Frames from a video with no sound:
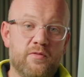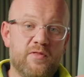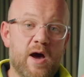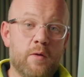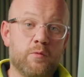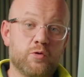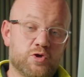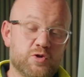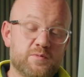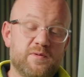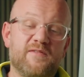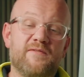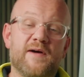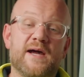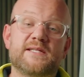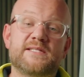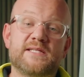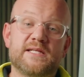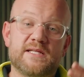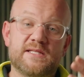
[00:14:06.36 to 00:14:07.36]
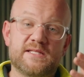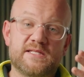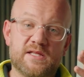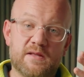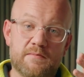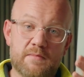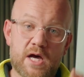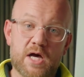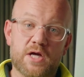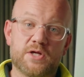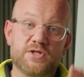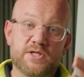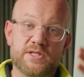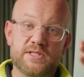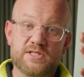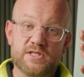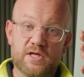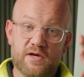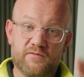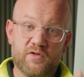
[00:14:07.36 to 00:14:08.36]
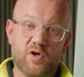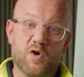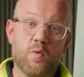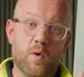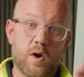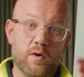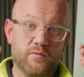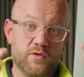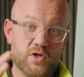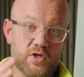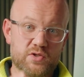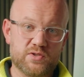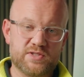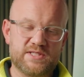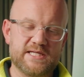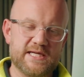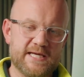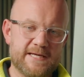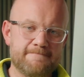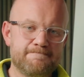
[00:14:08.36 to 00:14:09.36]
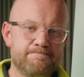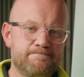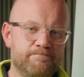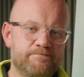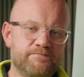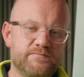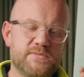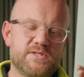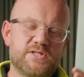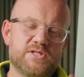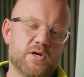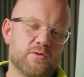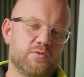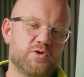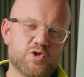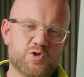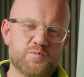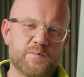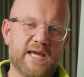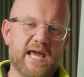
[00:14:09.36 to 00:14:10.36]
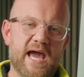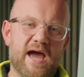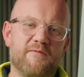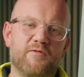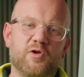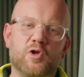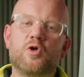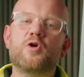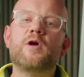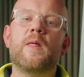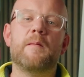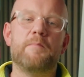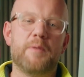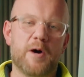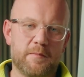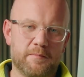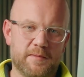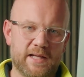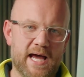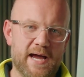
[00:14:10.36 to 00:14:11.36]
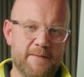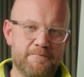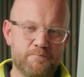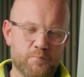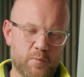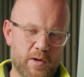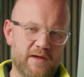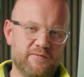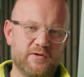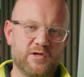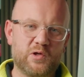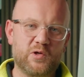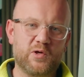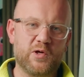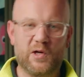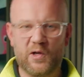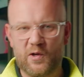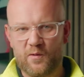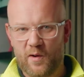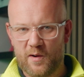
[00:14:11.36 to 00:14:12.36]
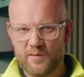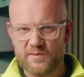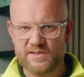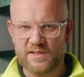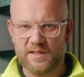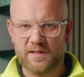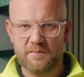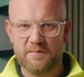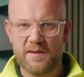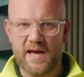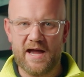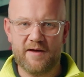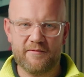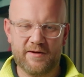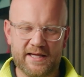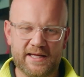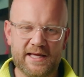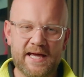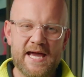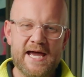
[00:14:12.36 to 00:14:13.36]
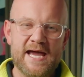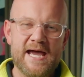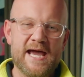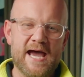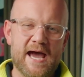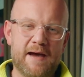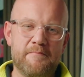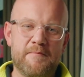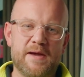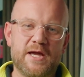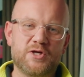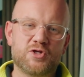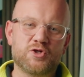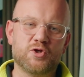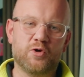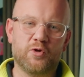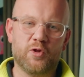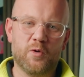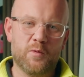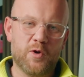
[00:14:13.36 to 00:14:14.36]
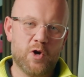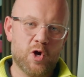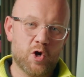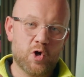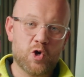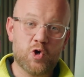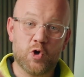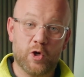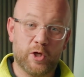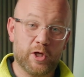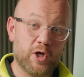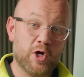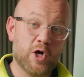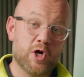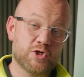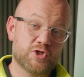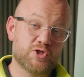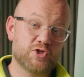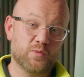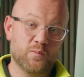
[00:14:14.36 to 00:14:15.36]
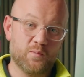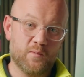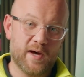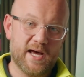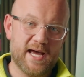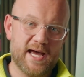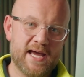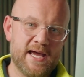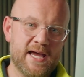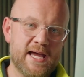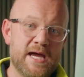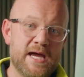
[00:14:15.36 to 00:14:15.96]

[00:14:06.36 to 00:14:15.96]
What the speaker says: That will just be factored into the margins of the quote that you're seeing. So just be careful, look at the bottom line whenever you're looking at quotes and comparing, and make sure that we're not cutting costs somewhere